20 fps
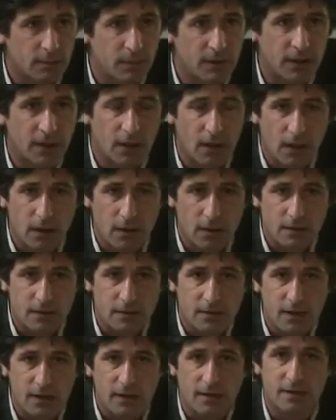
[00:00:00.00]

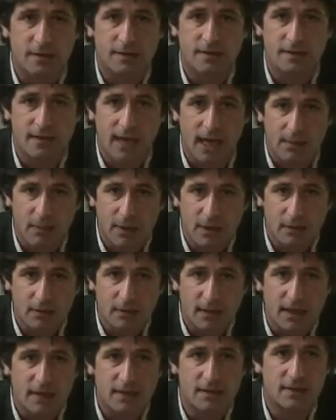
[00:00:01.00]
because the salmon
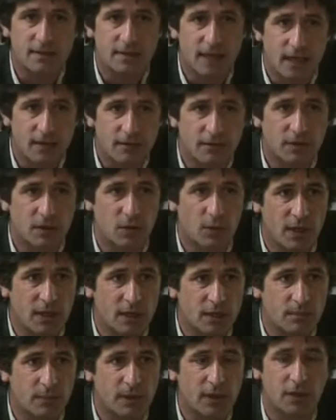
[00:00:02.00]
is safe to
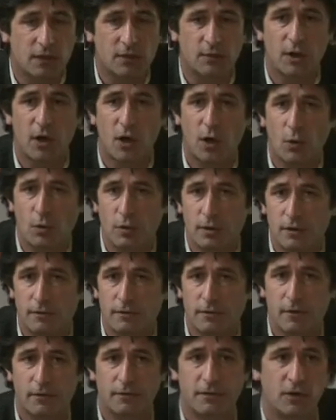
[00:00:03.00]
eat because we hold it
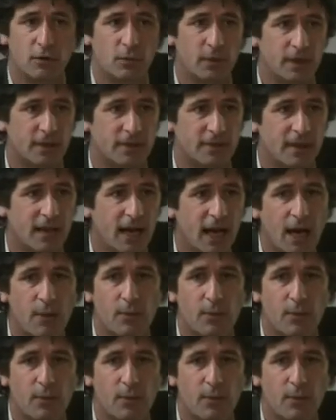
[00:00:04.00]
for a few weeks